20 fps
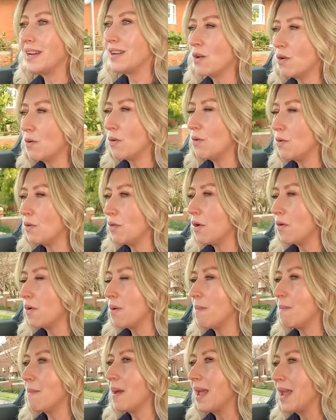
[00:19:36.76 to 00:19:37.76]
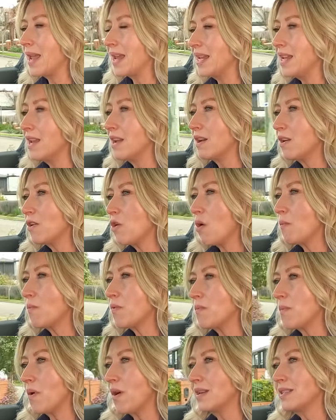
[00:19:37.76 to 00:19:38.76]
and although it may
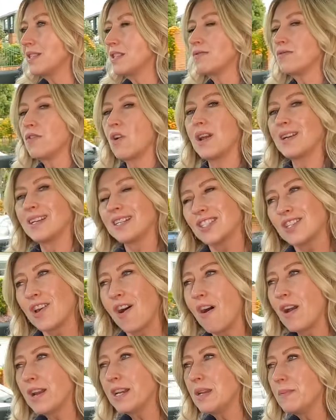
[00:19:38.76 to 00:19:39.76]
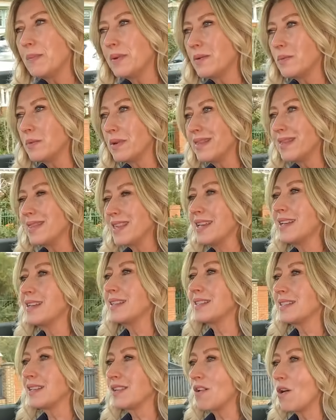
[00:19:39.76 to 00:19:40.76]
compromise the ride a tiny bit, we
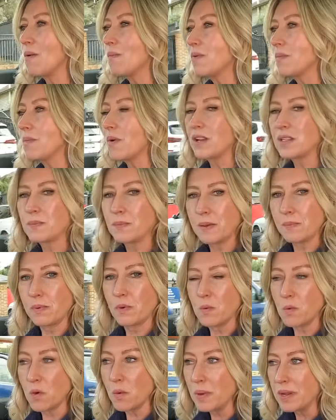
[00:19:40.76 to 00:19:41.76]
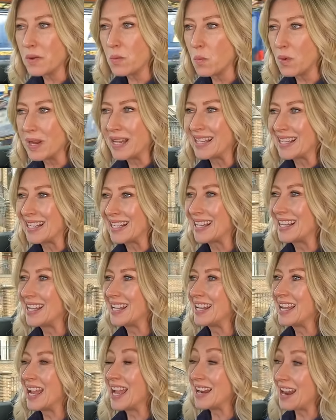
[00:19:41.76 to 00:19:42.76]
think it's a compromise people will be willing
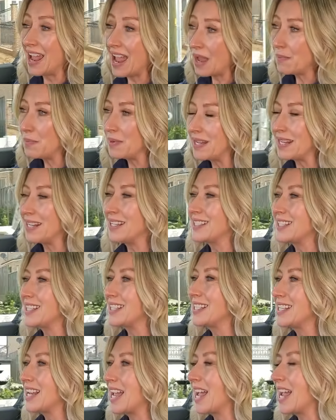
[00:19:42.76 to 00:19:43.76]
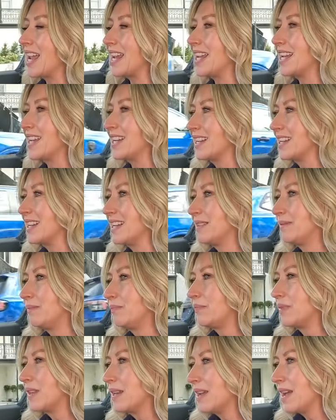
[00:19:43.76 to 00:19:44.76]
and happy to take.
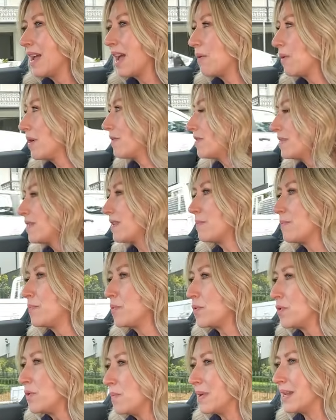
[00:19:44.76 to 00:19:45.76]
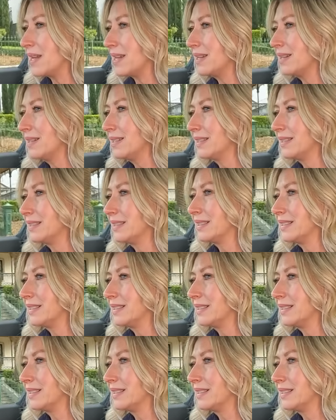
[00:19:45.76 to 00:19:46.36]
However, the booming